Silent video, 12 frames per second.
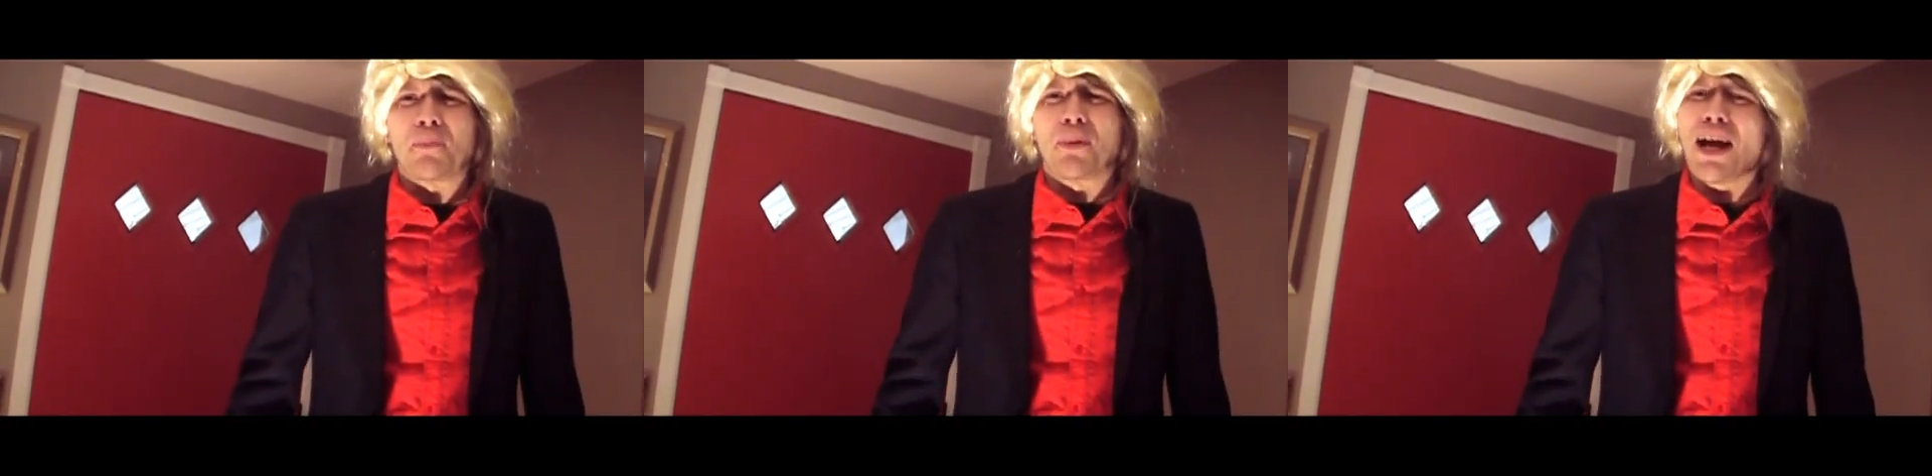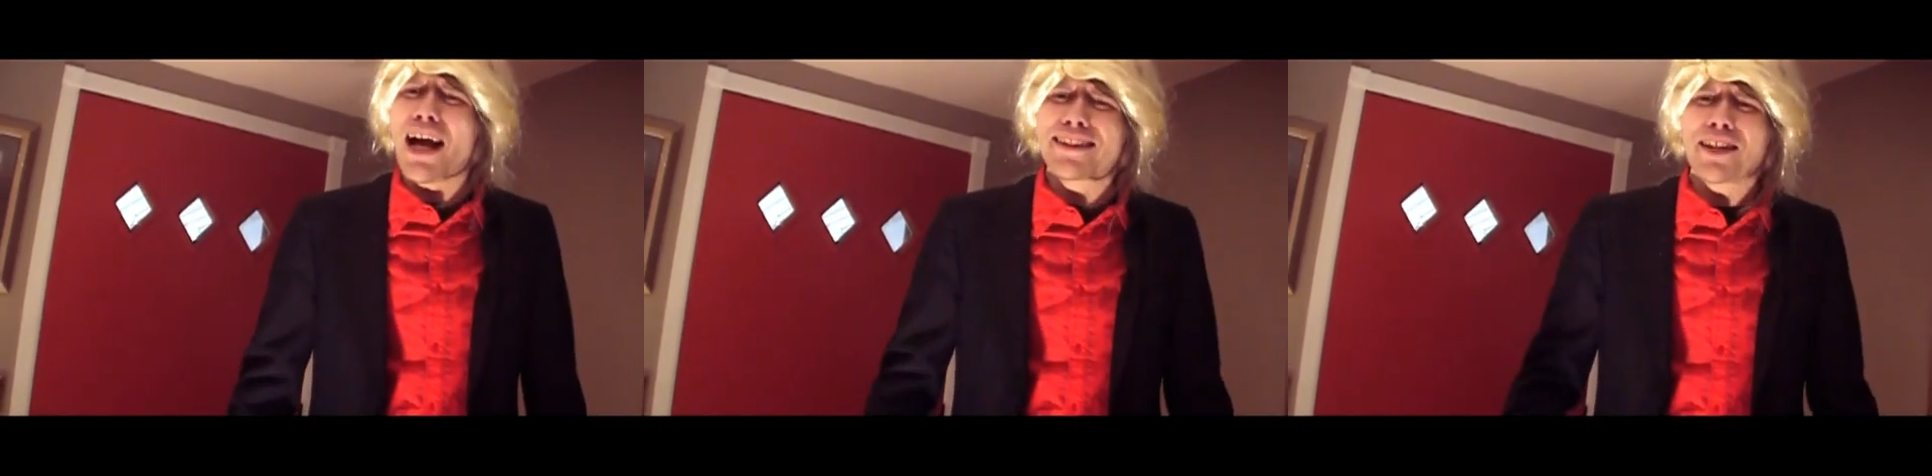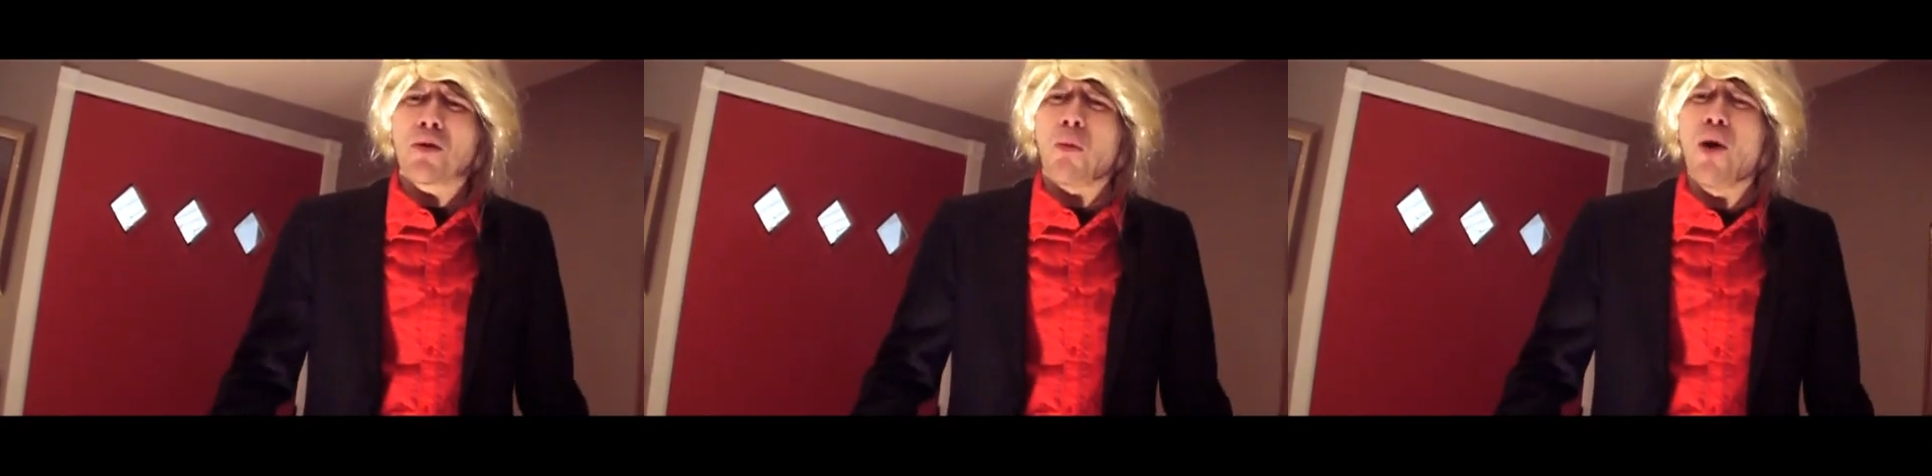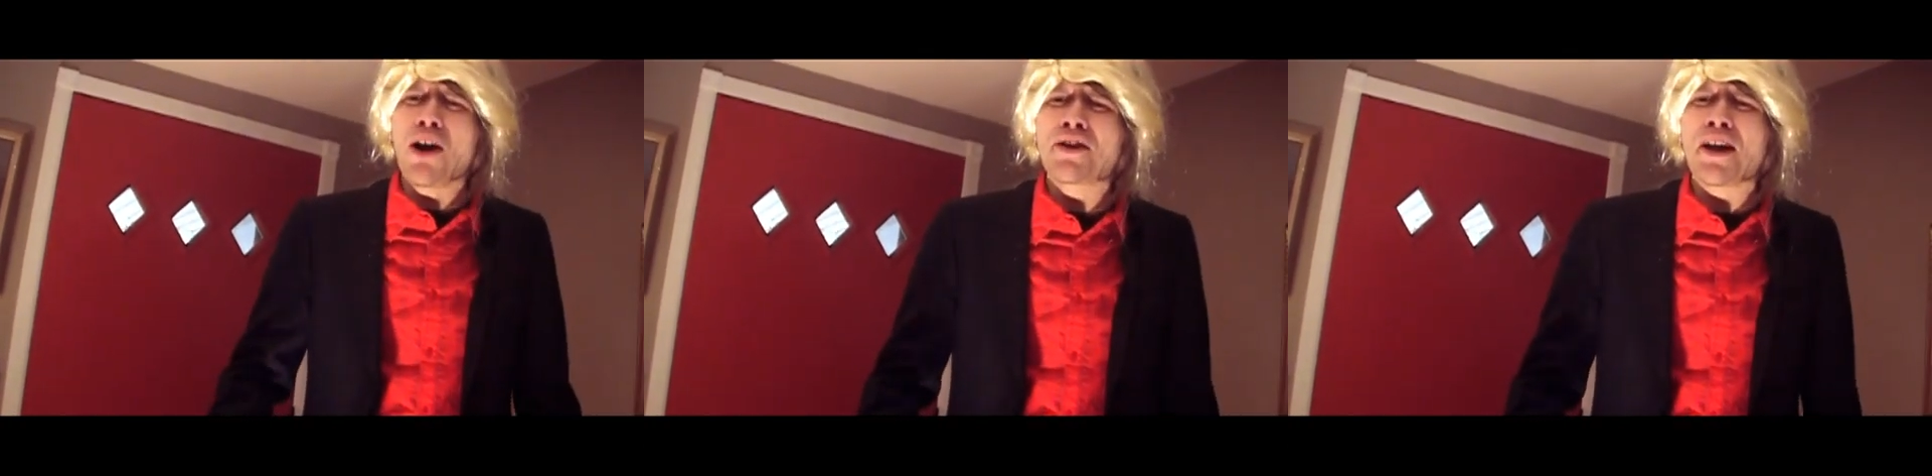but I think
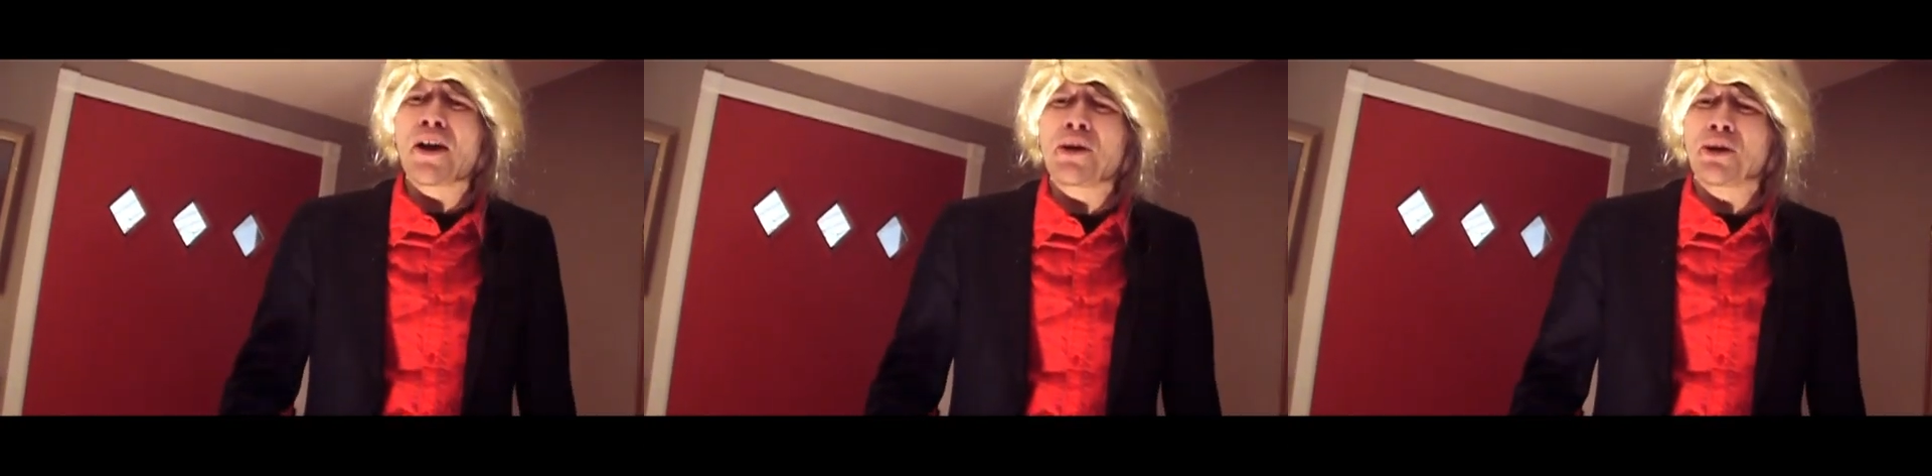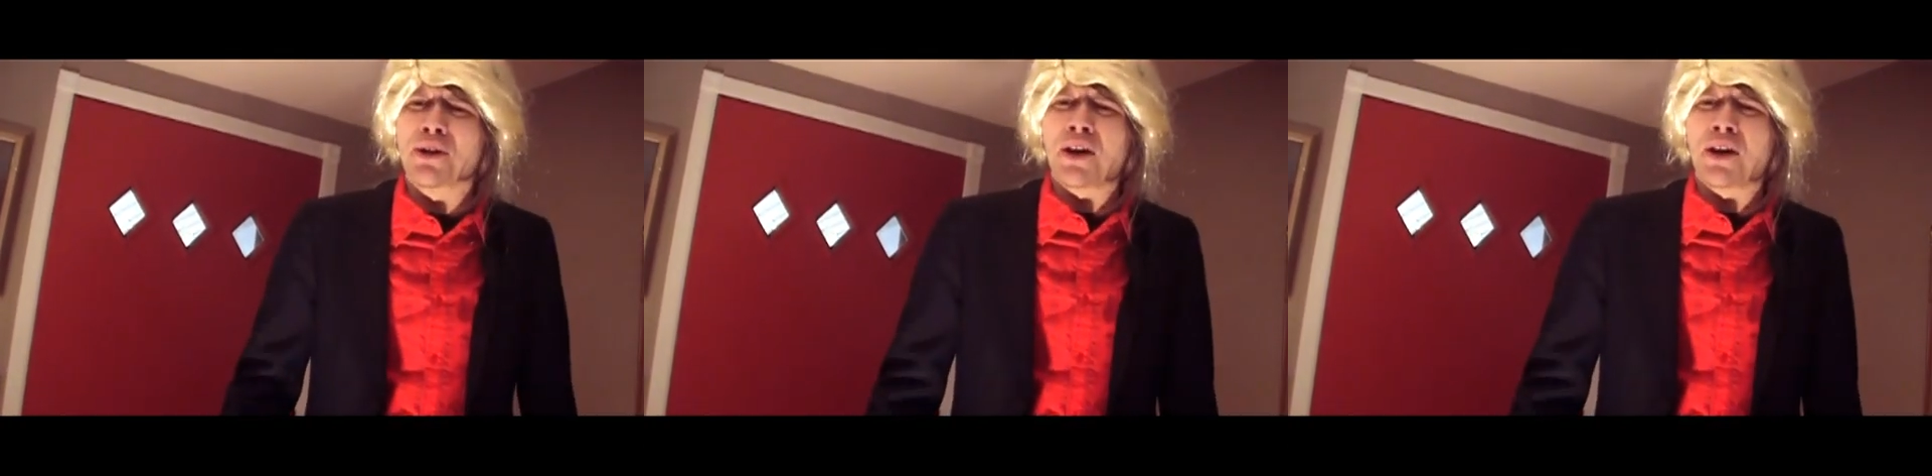one day you're